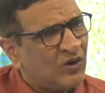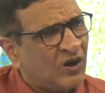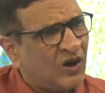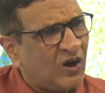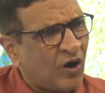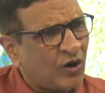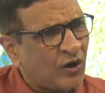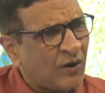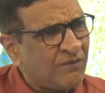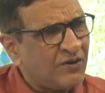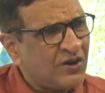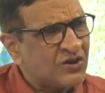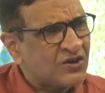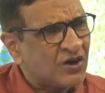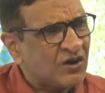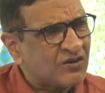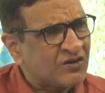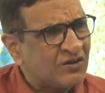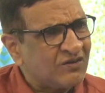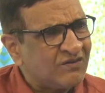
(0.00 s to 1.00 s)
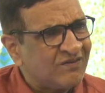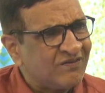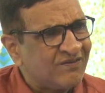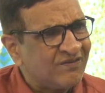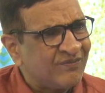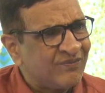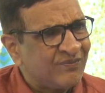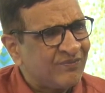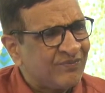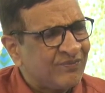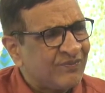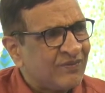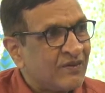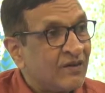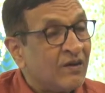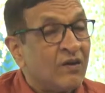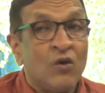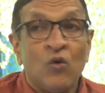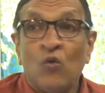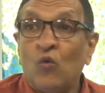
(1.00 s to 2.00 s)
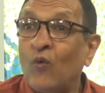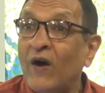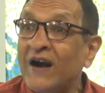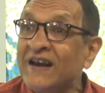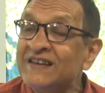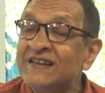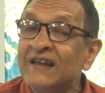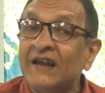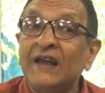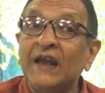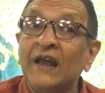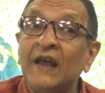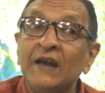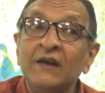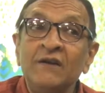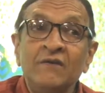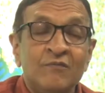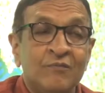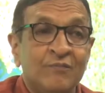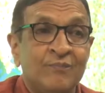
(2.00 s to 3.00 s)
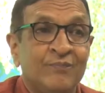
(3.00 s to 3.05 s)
A lot of destruction. What is the gain?